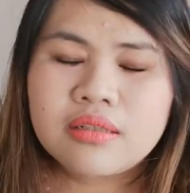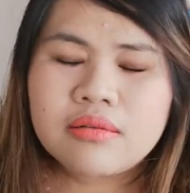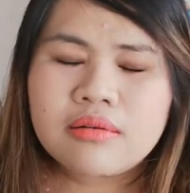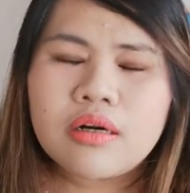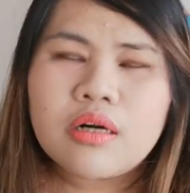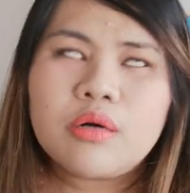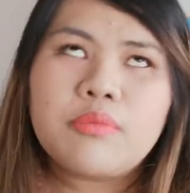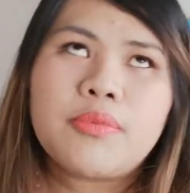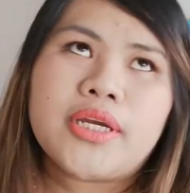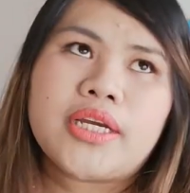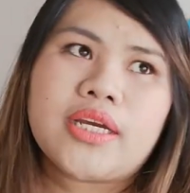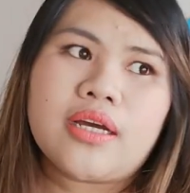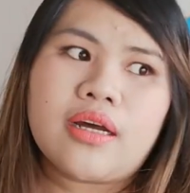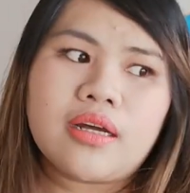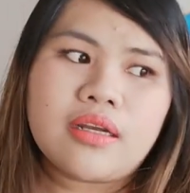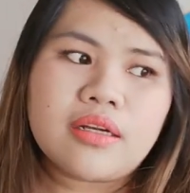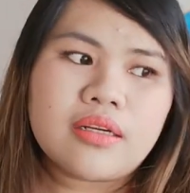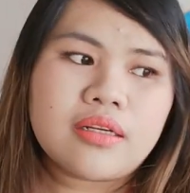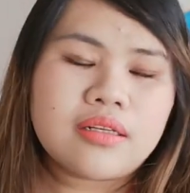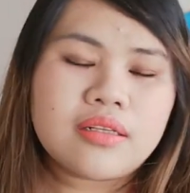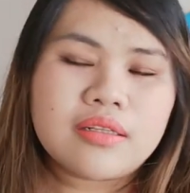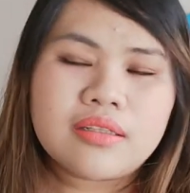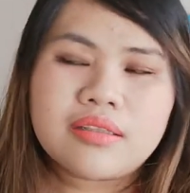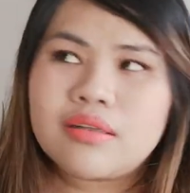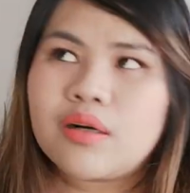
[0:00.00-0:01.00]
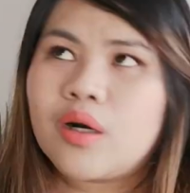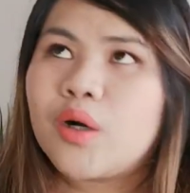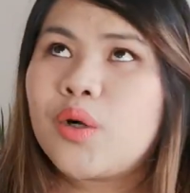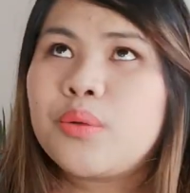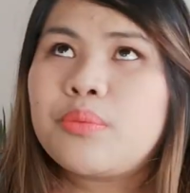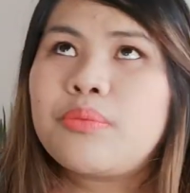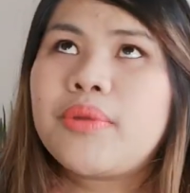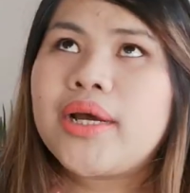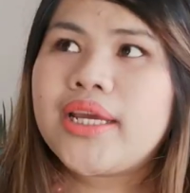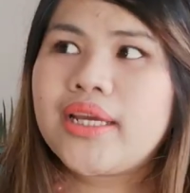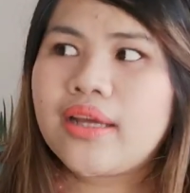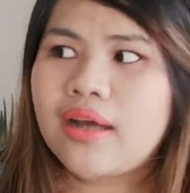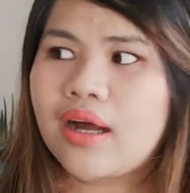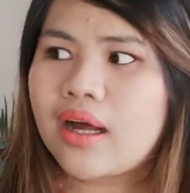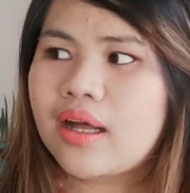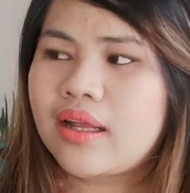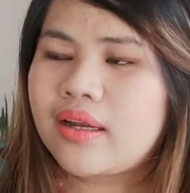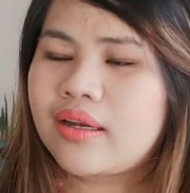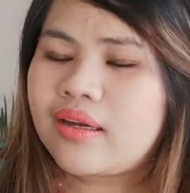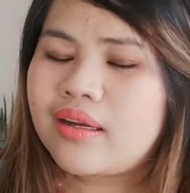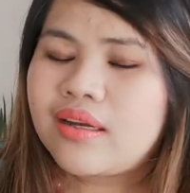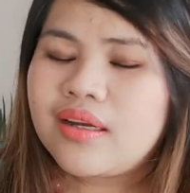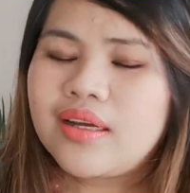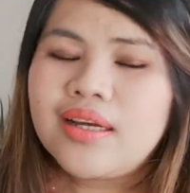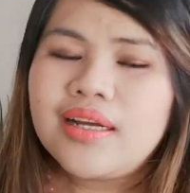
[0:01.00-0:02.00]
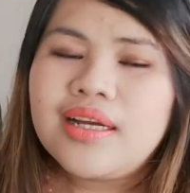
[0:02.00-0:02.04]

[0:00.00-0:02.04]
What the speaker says: Oh my God. Oh my God.